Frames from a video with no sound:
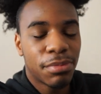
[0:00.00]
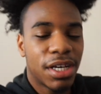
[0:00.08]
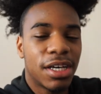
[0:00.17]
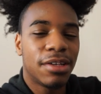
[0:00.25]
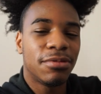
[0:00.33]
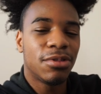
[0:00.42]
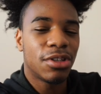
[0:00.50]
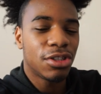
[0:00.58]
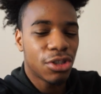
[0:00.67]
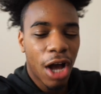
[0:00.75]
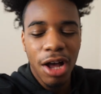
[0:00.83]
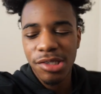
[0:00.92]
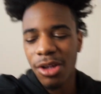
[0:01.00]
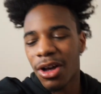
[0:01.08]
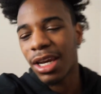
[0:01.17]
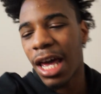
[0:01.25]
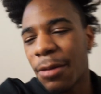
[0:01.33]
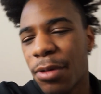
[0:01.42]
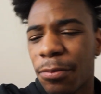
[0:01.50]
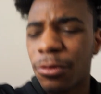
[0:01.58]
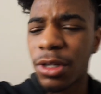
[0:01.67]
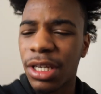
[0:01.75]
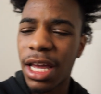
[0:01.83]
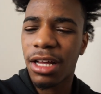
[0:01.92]
But y'all saw a lot of
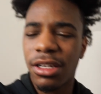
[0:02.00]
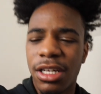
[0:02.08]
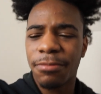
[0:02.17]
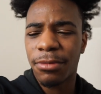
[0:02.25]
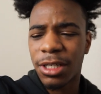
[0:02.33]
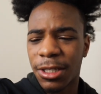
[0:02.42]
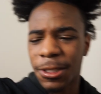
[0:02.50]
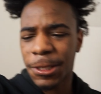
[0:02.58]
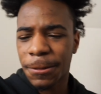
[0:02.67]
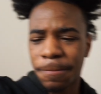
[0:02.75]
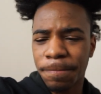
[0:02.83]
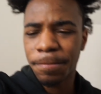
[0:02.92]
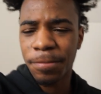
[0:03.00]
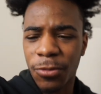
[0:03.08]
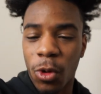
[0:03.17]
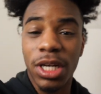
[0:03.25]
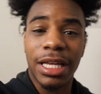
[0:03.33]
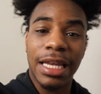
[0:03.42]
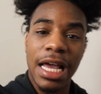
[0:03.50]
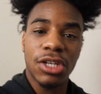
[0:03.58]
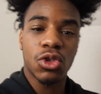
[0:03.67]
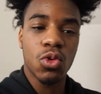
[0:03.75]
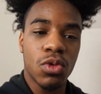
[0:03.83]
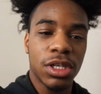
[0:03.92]
people in that clip, or in the last two